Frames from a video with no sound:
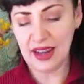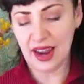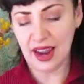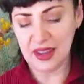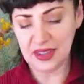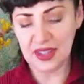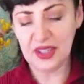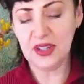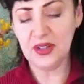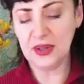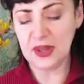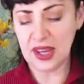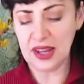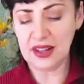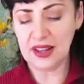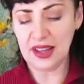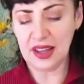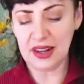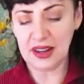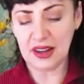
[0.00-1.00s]
I think you'll get
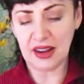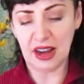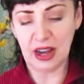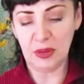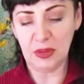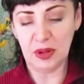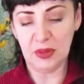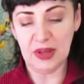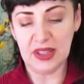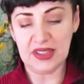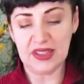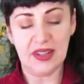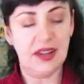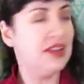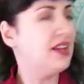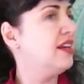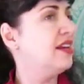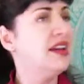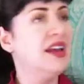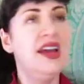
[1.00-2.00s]
a lot of compliments
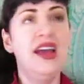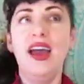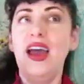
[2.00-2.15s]
on it.